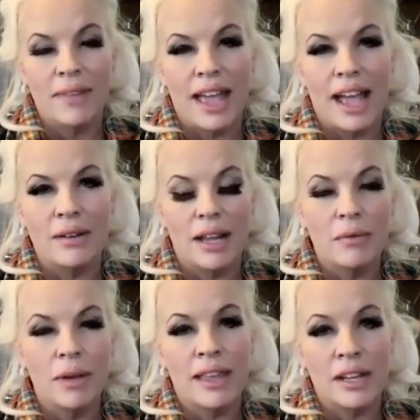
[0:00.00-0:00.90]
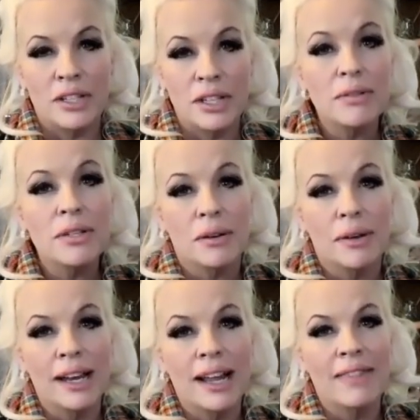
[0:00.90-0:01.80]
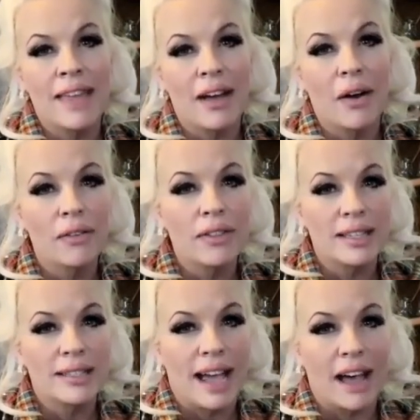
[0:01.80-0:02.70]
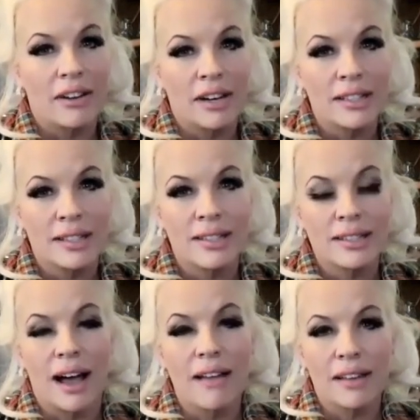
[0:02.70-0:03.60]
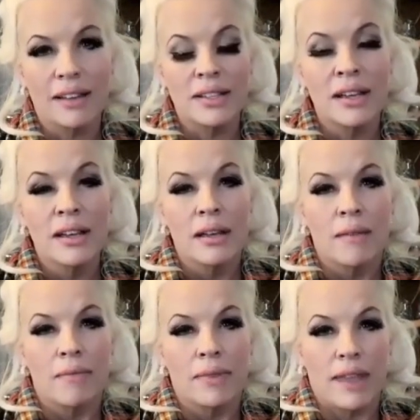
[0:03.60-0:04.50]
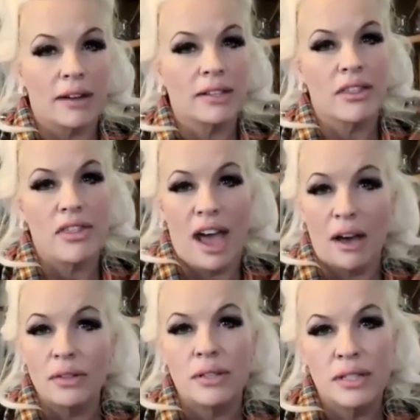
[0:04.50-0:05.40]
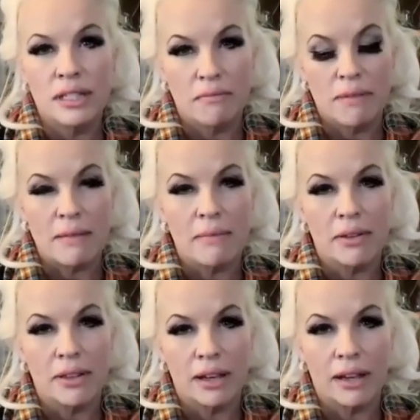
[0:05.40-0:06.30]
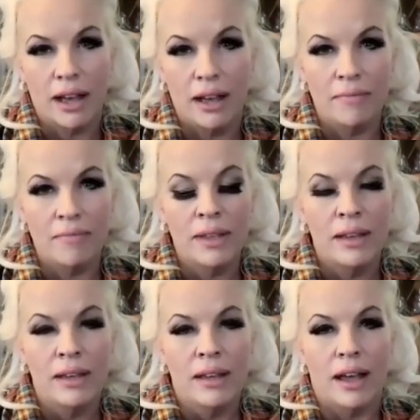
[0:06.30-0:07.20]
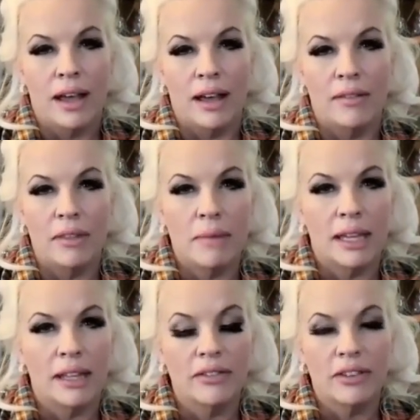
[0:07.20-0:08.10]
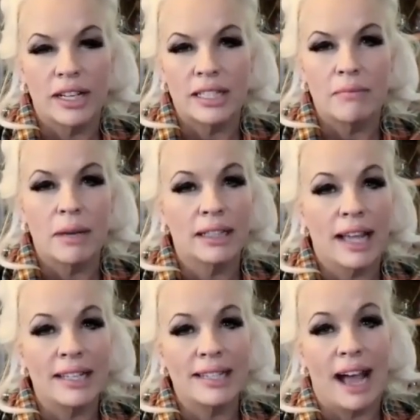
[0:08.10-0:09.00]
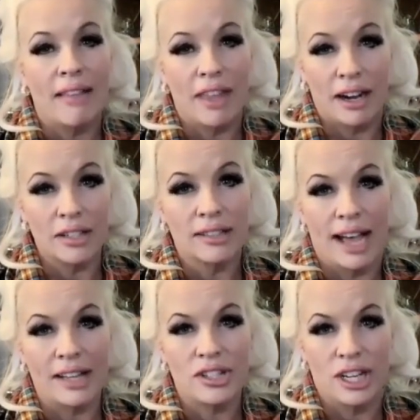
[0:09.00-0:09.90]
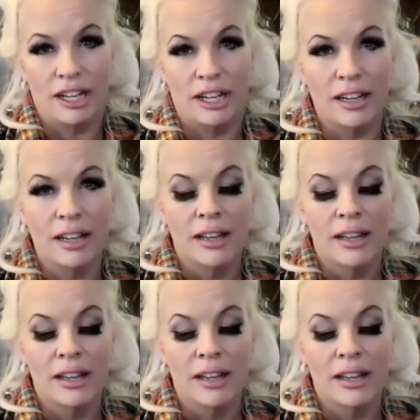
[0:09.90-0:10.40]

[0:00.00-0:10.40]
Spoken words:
And when they do it and they hold these gatherings in Scotland, there's thousands of people that come. The McGillivrys, the McLeans had theirs last year.